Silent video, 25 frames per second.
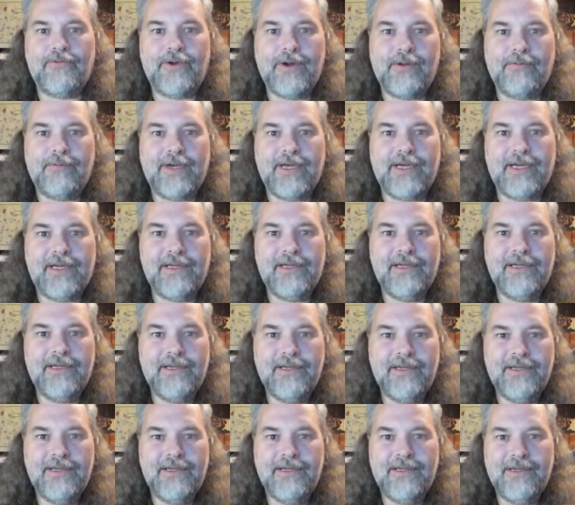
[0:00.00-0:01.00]
front of
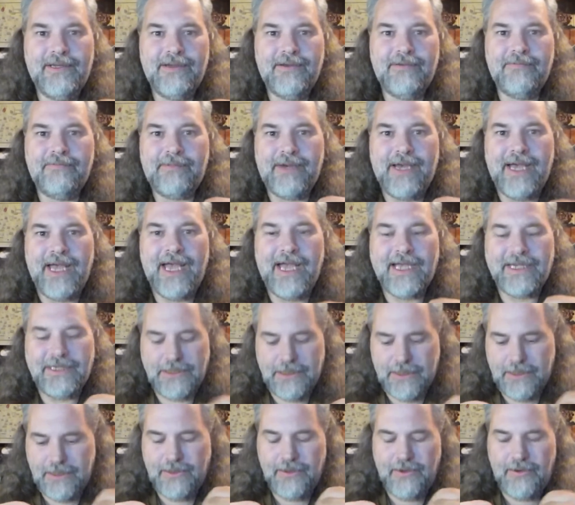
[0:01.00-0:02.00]
my
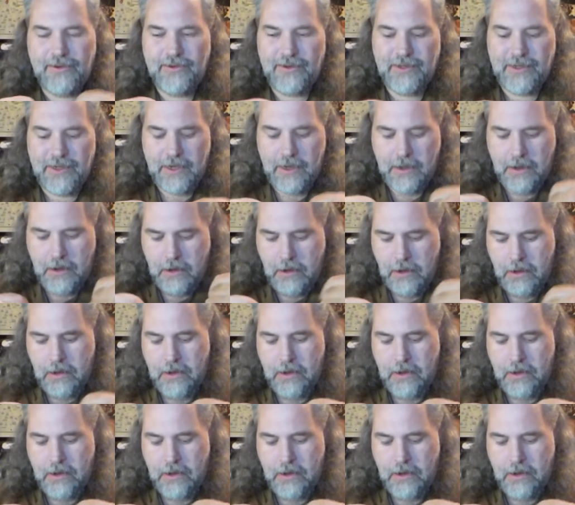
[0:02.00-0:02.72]
Action 2, you know.